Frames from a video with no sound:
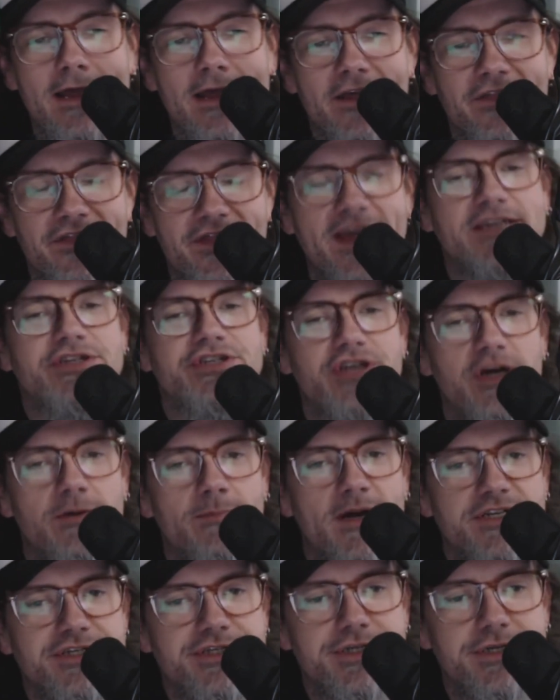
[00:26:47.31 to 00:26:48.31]
thanks so
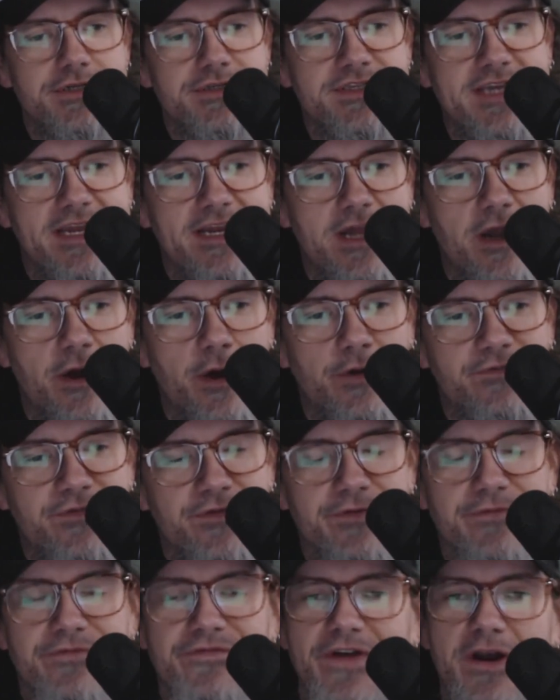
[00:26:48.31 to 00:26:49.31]
much, Dino, for
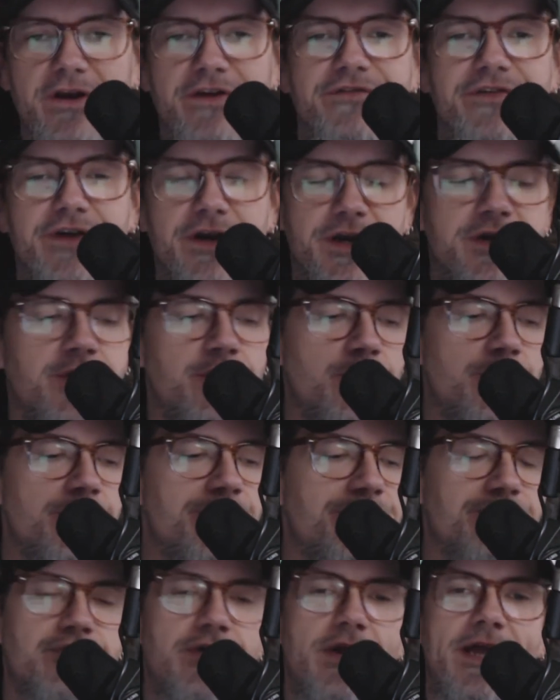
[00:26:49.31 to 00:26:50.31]
the very, very cool
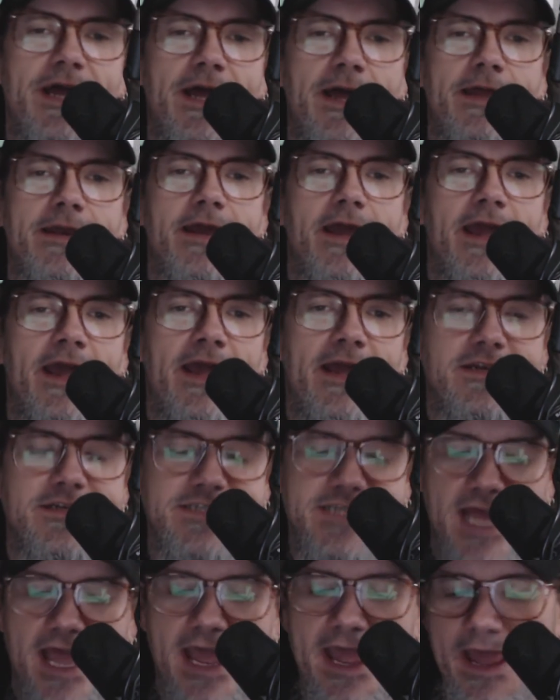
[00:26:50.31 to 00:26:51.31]
thread and
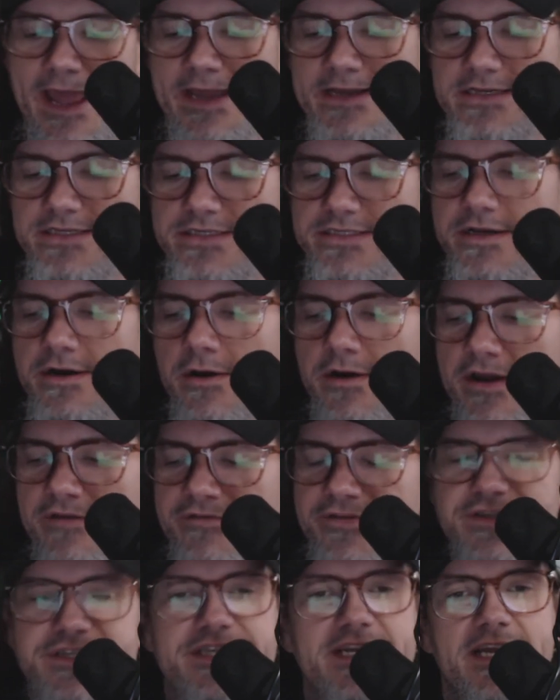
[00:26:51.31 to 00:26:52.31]
tag. So if
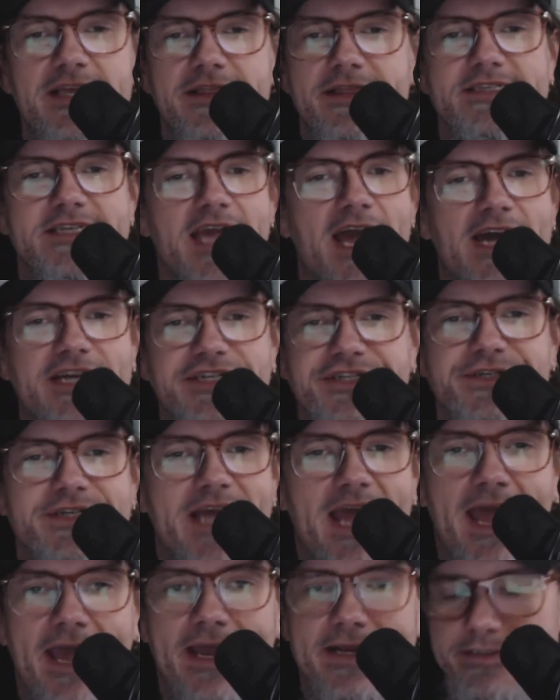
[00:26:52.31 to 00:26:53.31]
you're seeing this, guys, you're
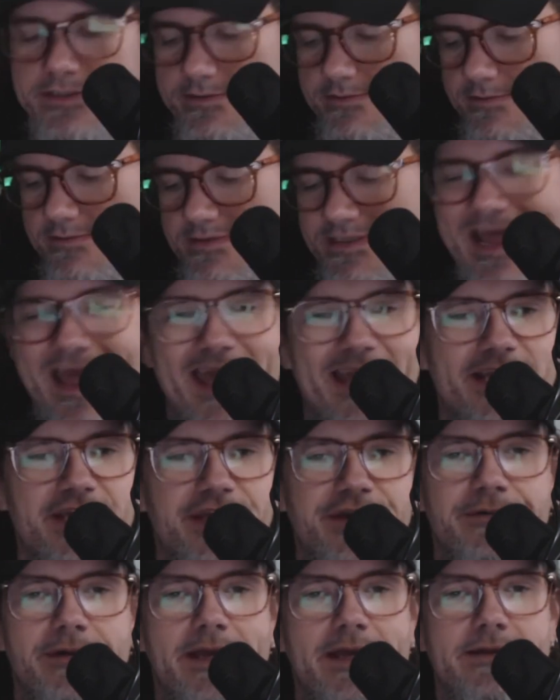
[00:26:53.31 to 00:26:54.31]
tagged. Tag,
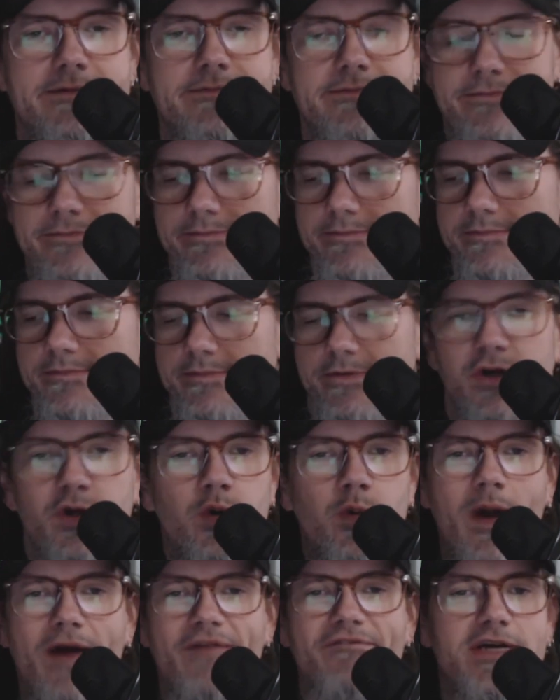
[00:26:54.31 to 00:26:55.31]
you're it.
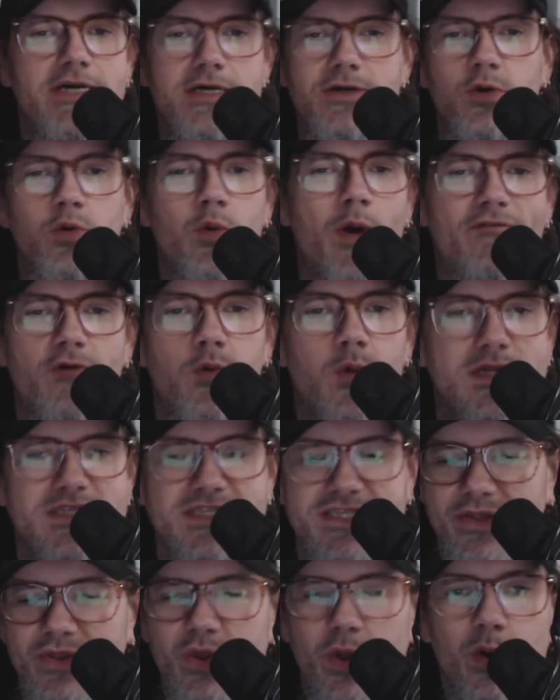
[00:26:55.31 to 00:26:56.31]
Whoever wants
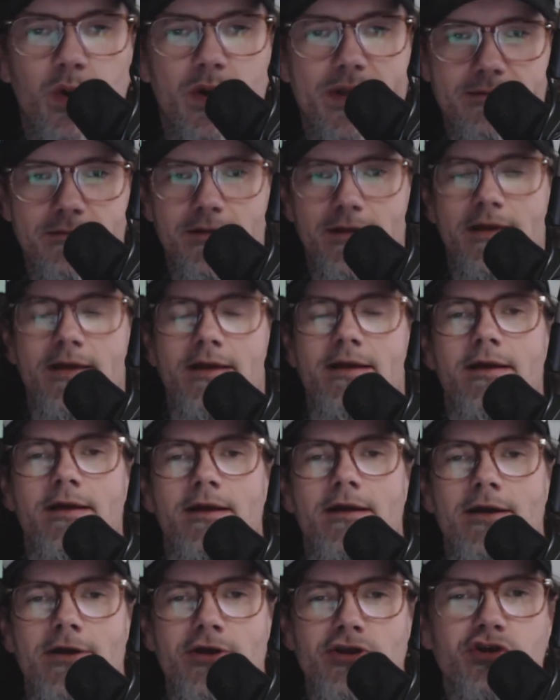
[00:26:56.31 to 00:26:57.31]
to do it.
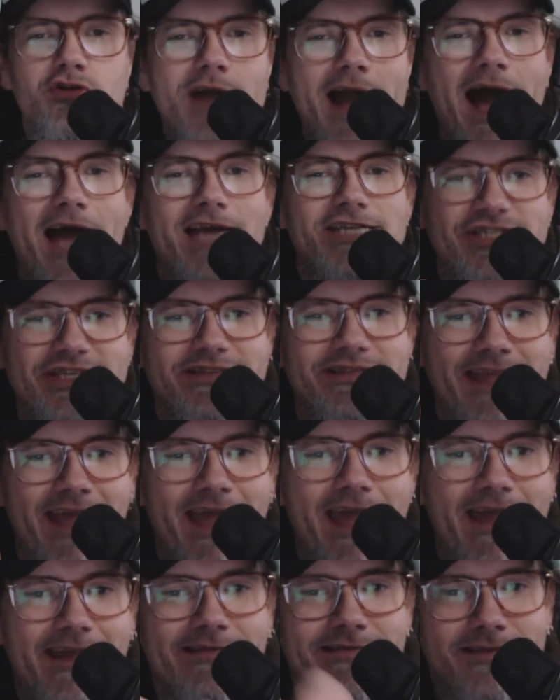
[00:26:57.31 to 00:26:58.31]
You guys are
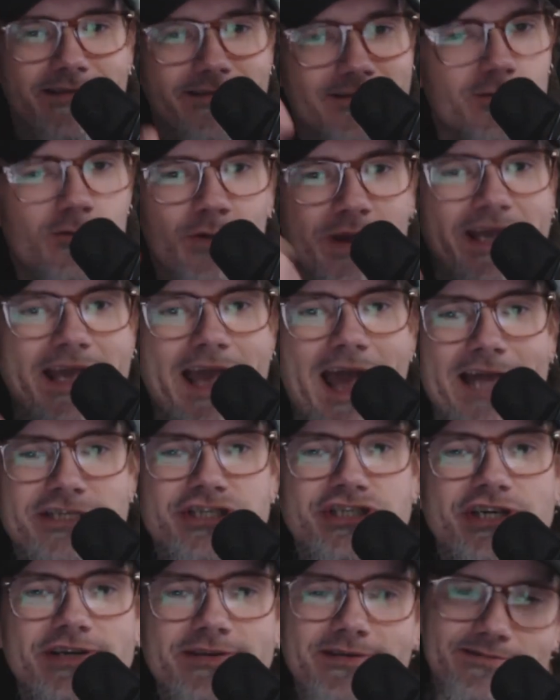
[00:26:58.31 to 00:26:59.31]
tagged. We
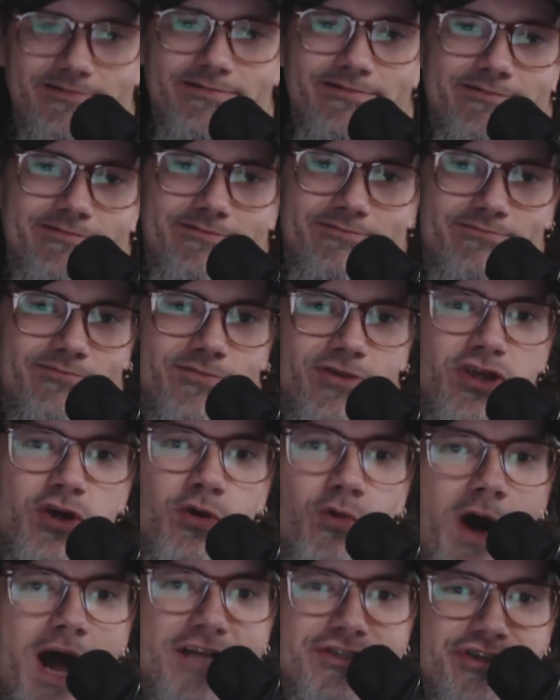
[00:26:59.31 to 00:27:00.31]
got you. You
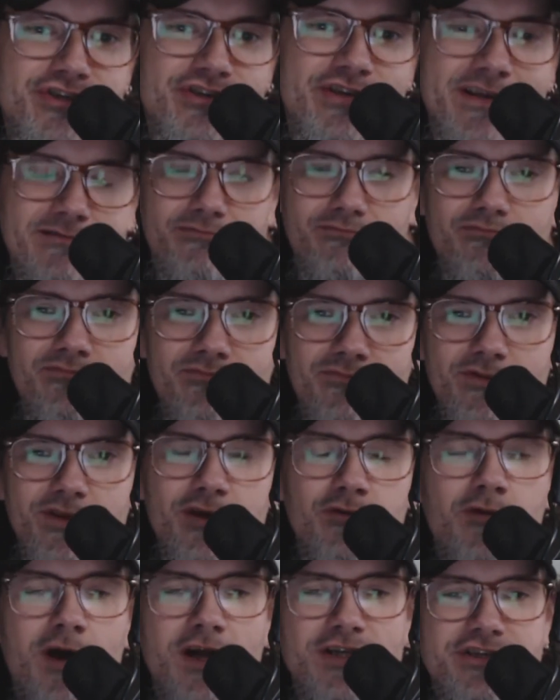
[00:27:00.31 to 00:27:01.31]
watched it.
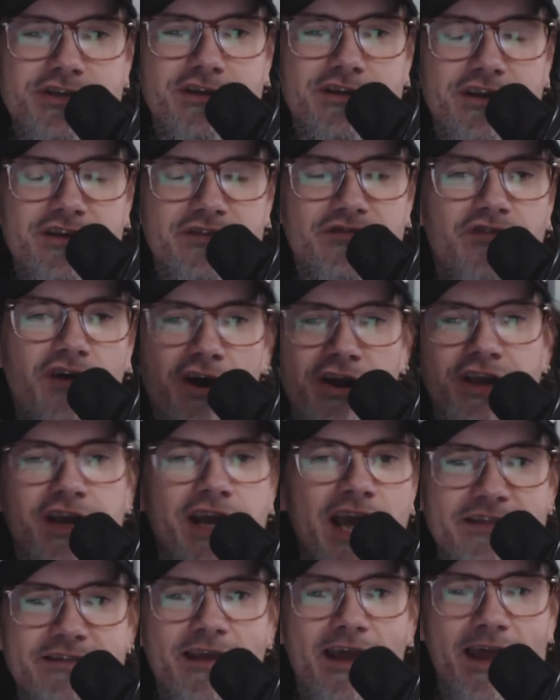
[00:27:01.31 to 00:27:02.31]
You watched it this far. You
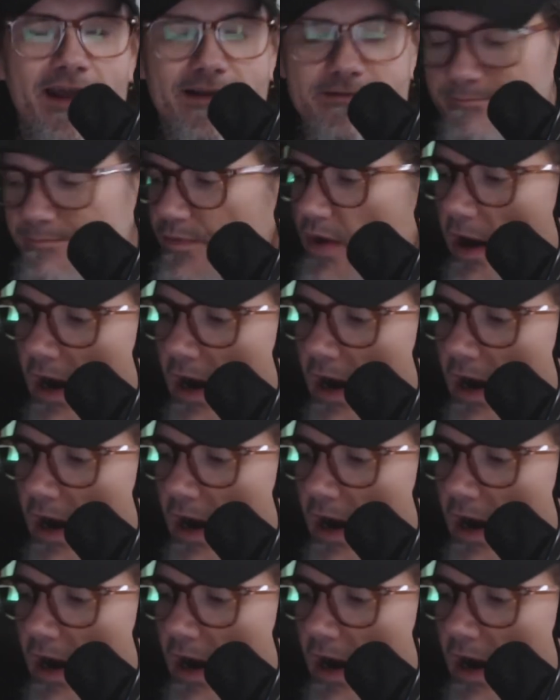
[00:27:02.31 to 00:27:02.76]
got tagged. All